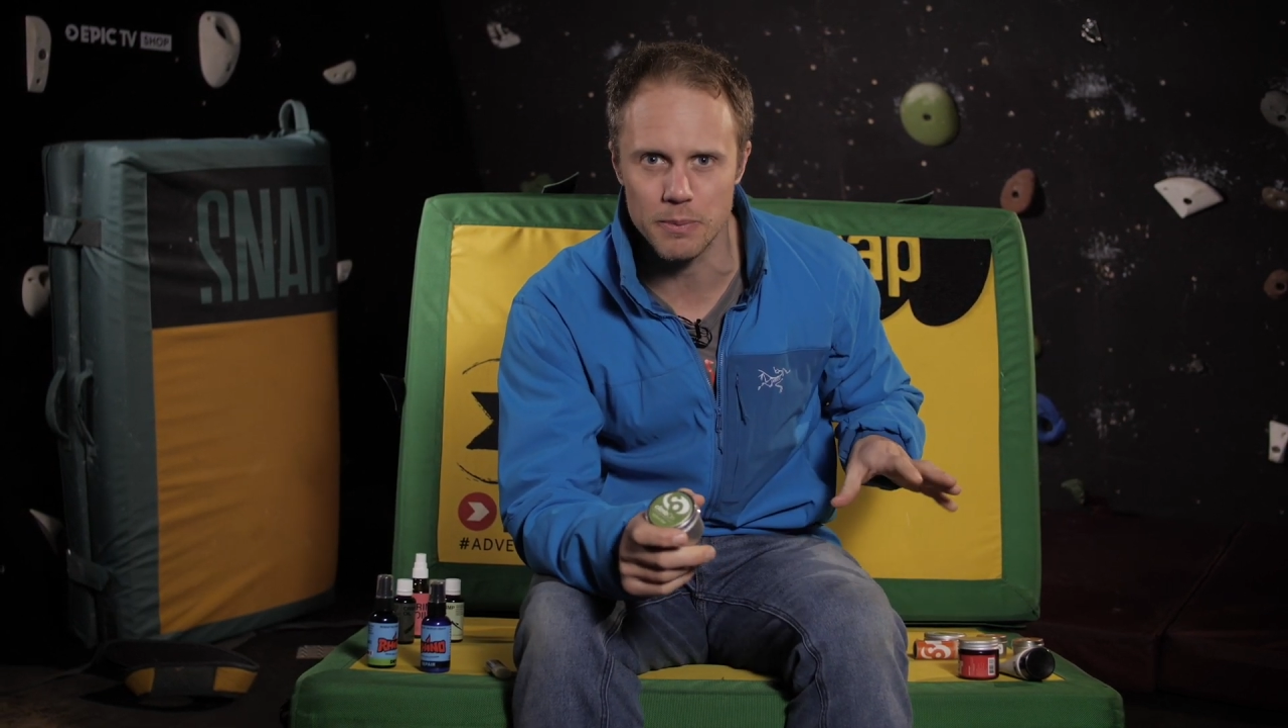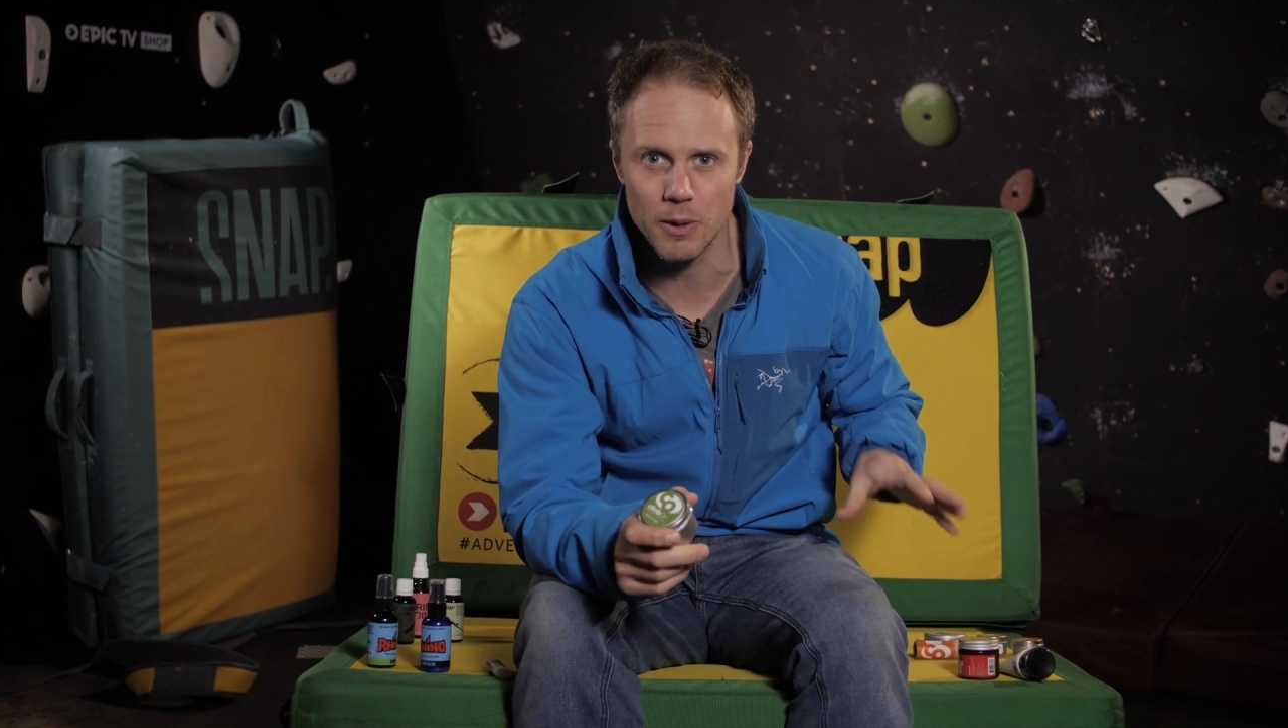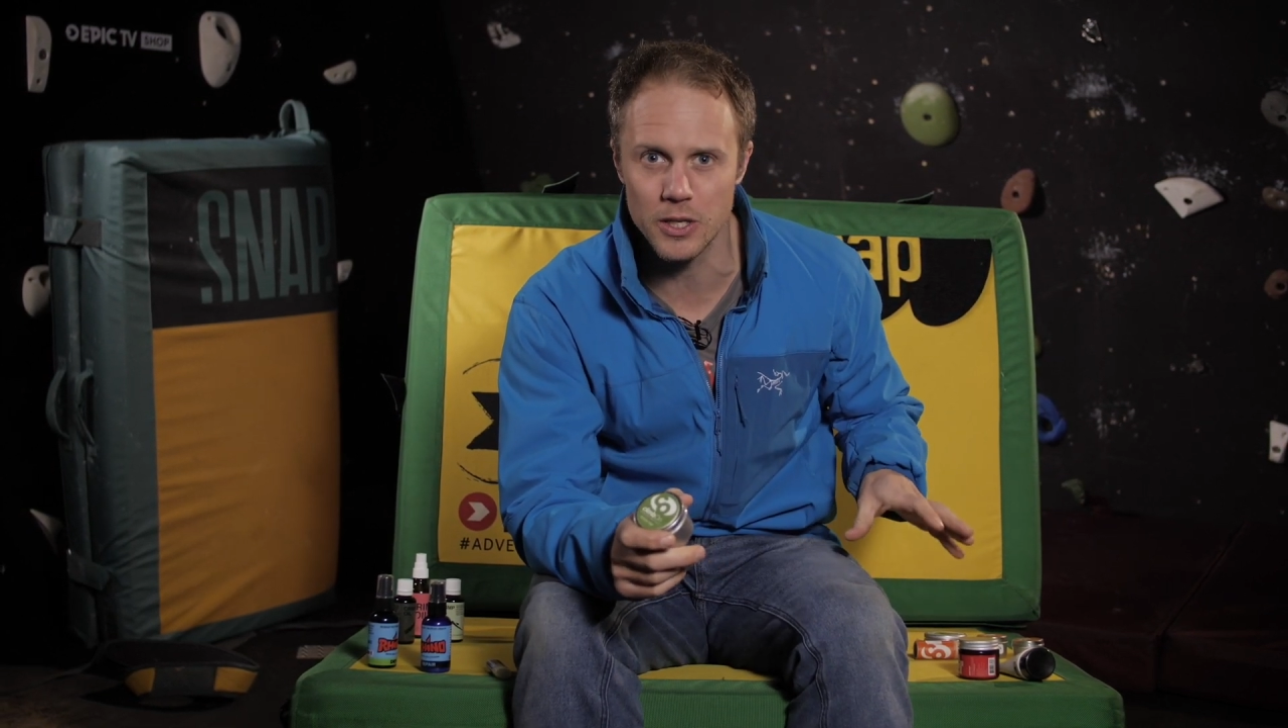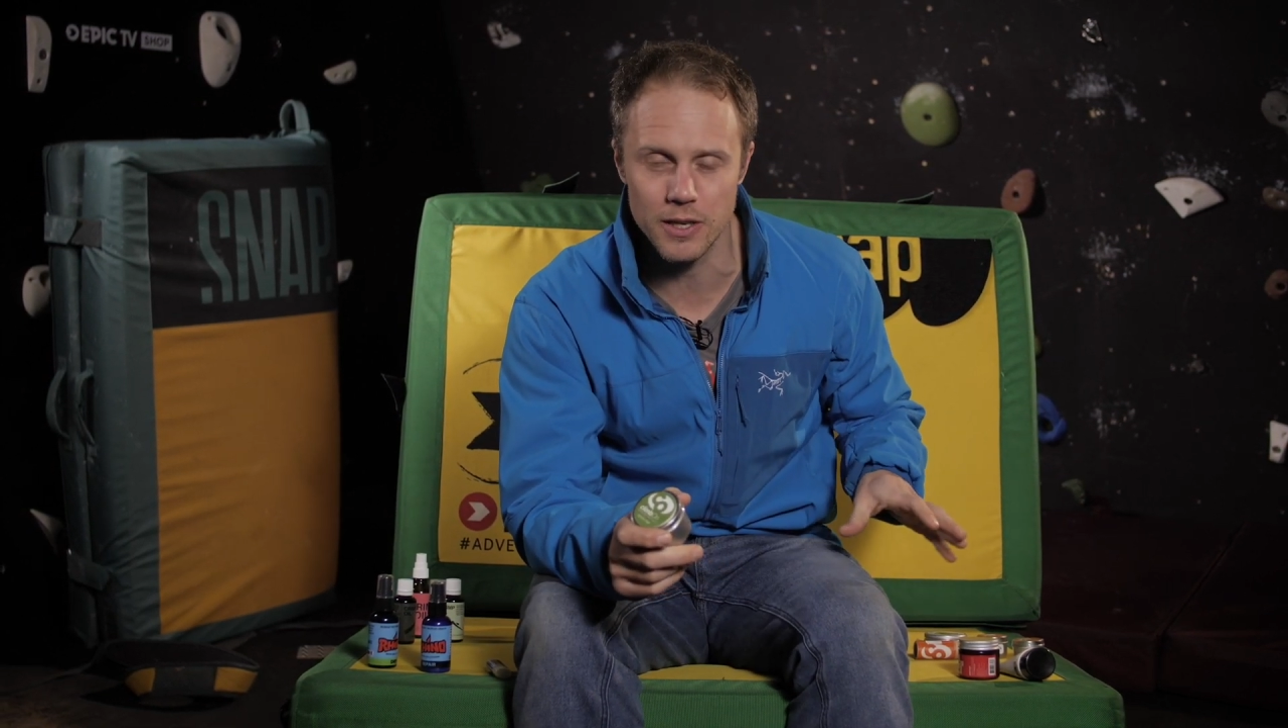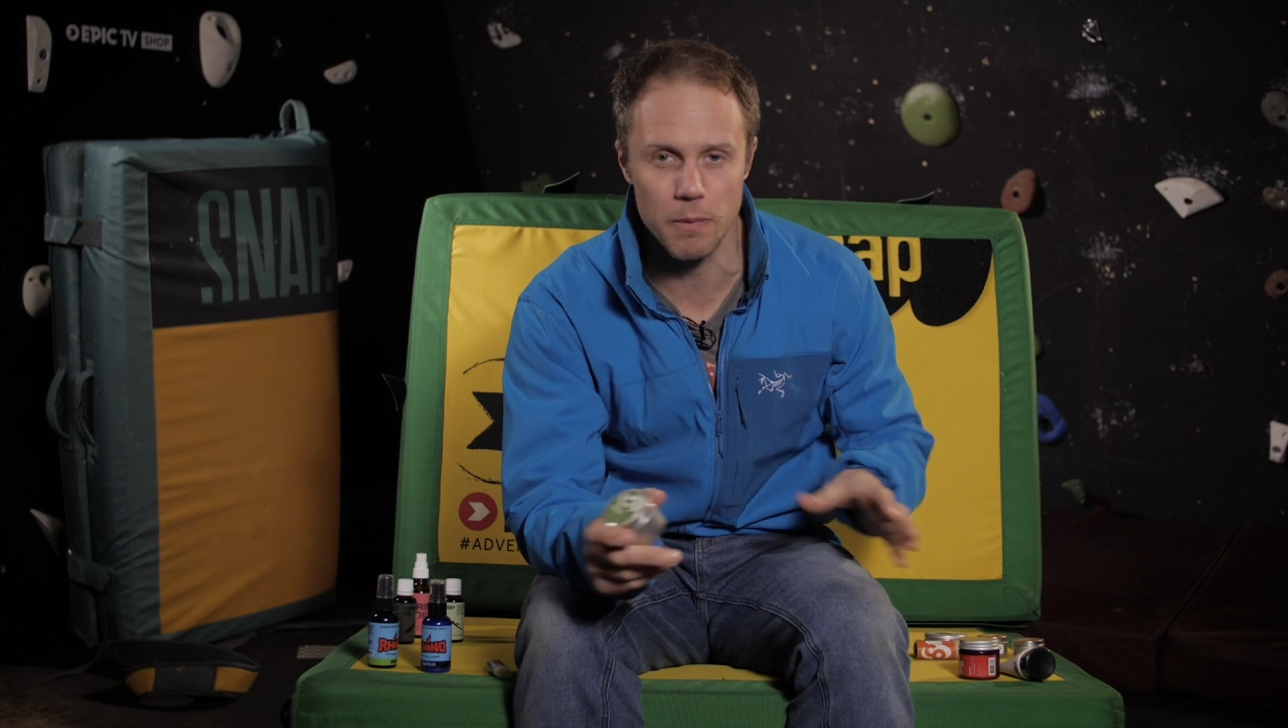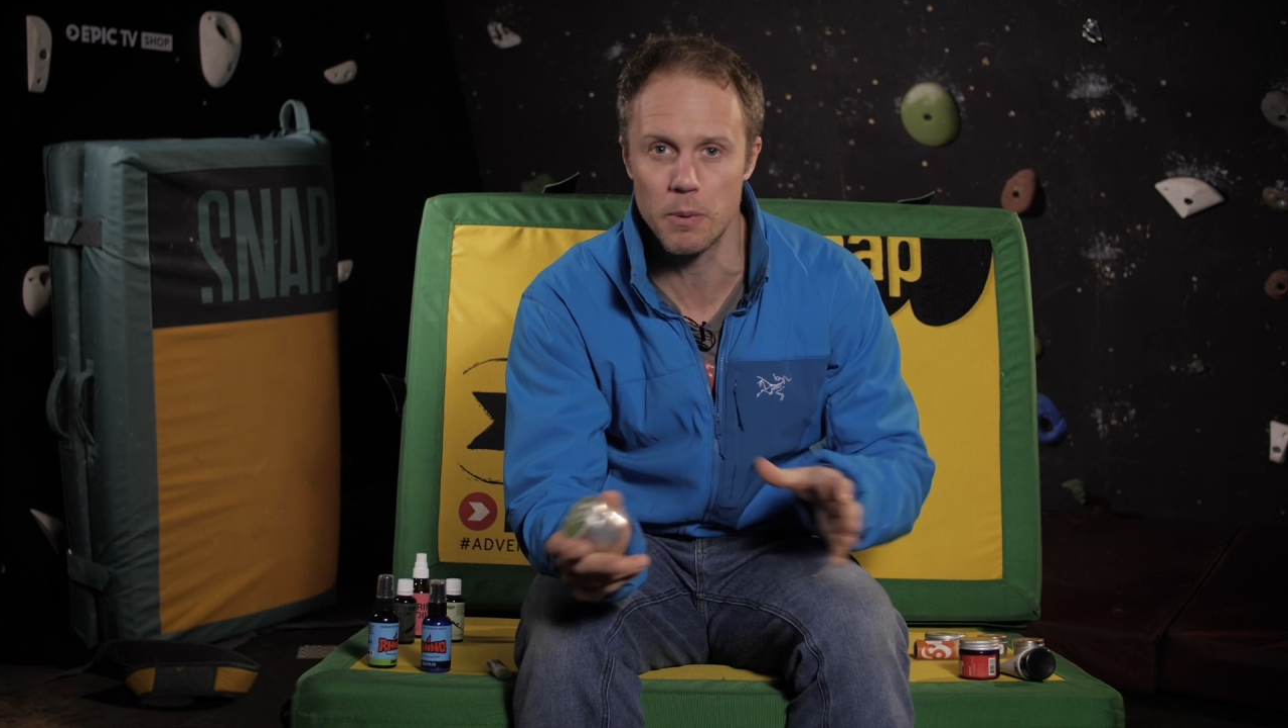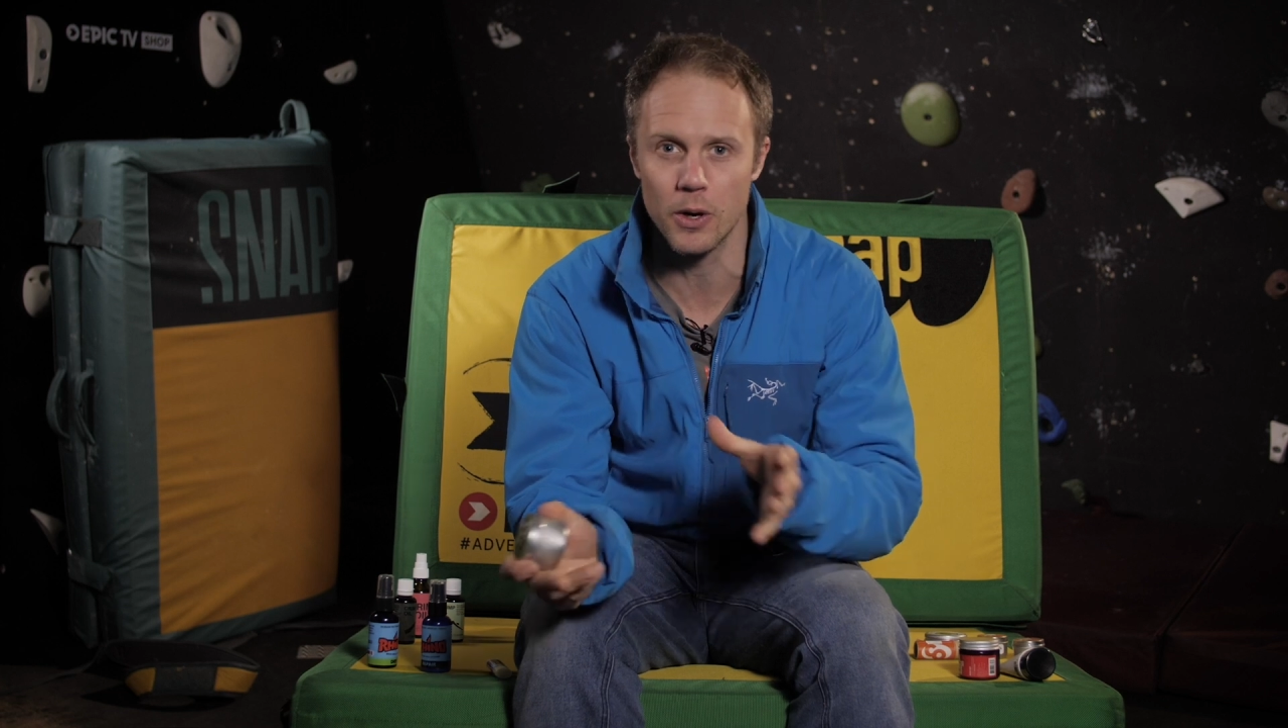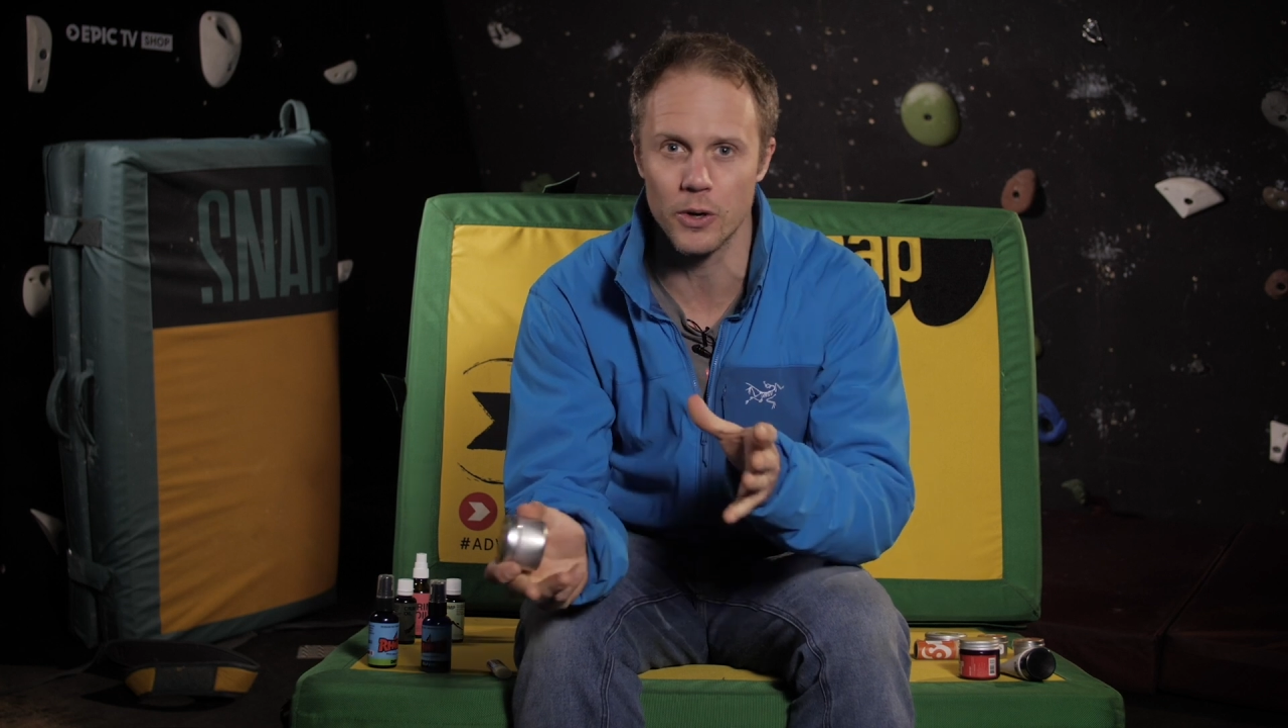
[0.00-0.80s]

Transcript: because if you put it